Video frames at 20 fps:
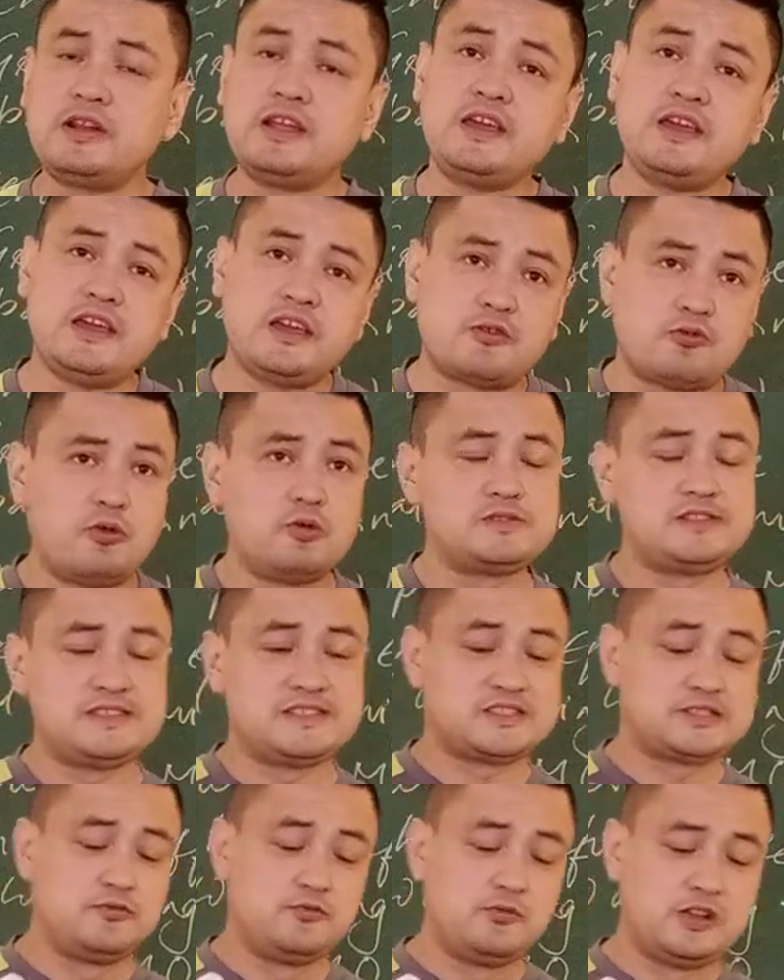
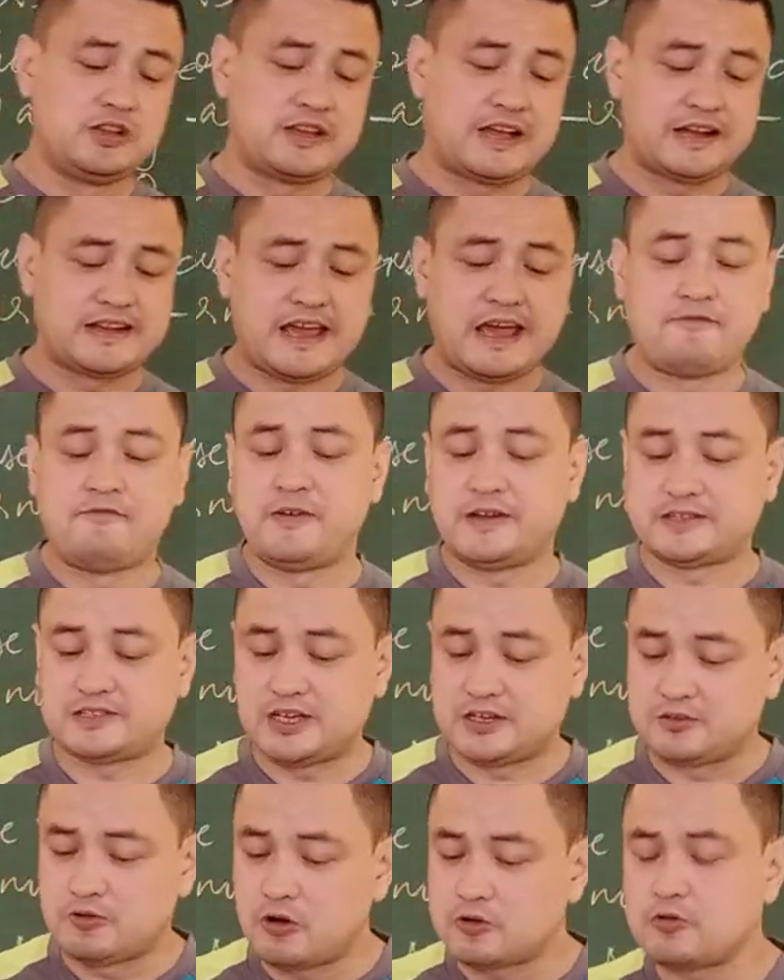ecosystem will get
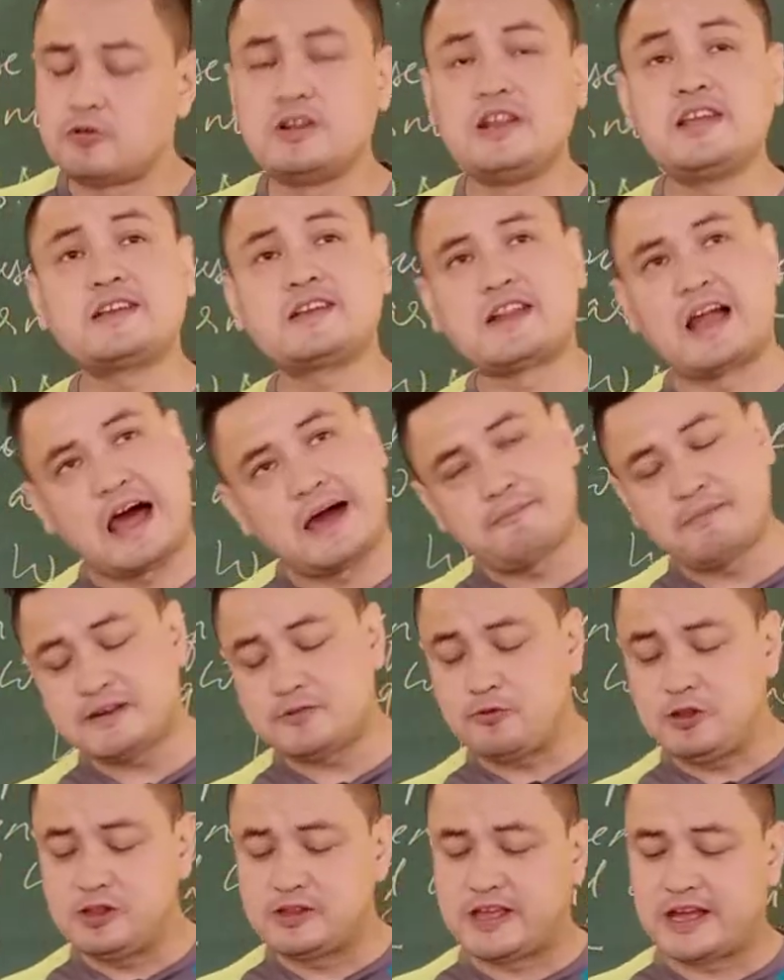affected, not only climate
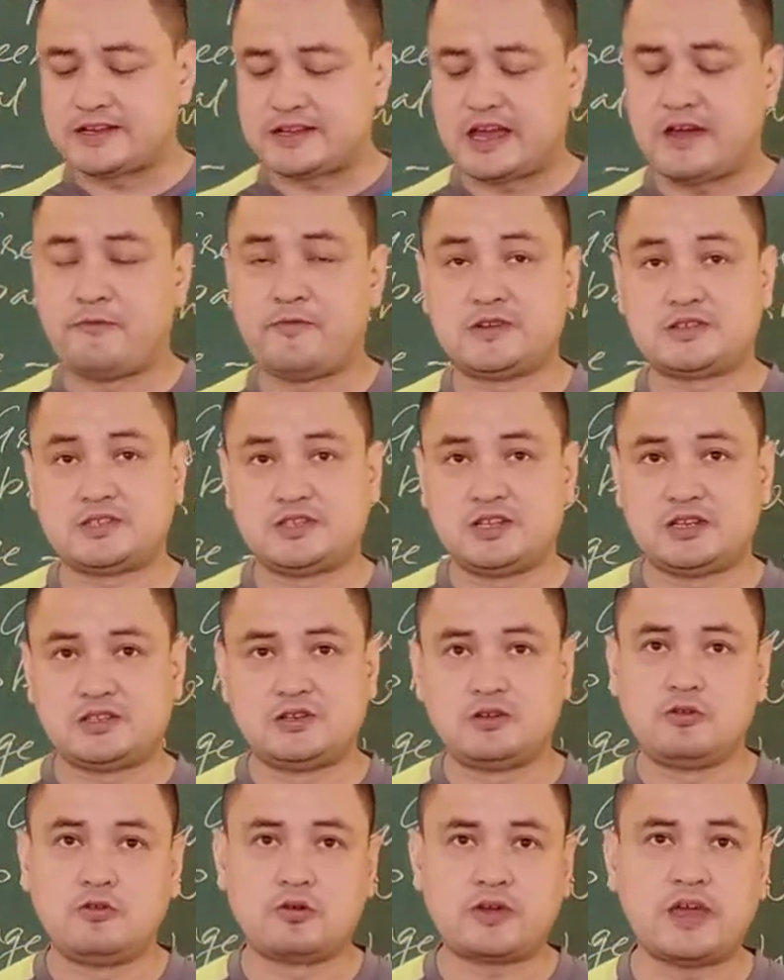will get affected,
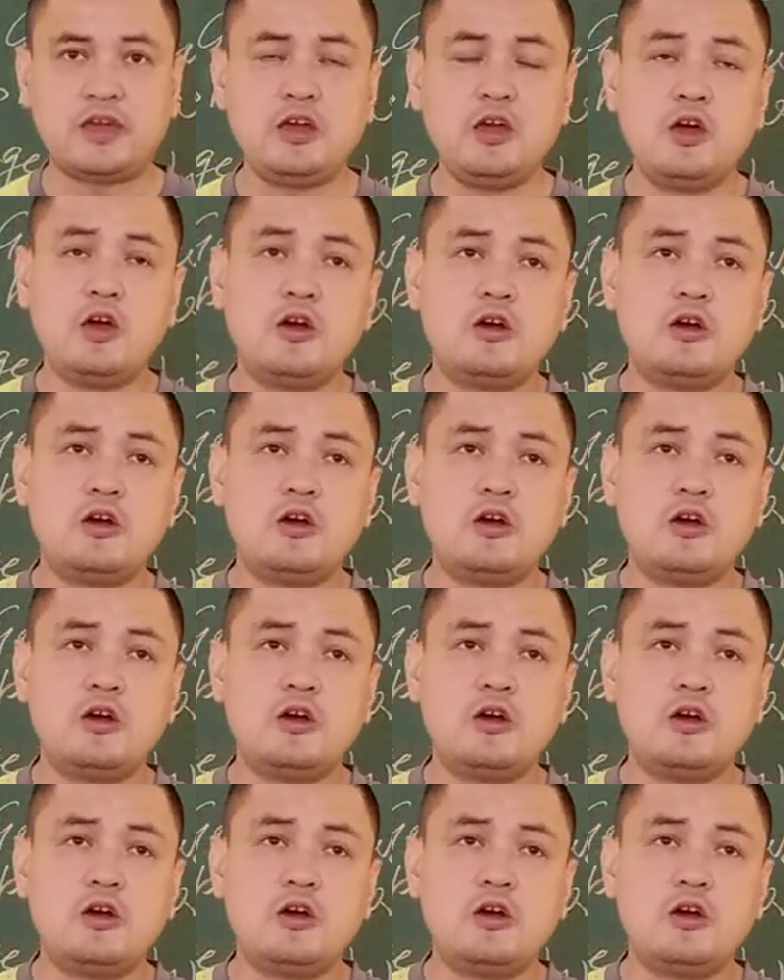okay?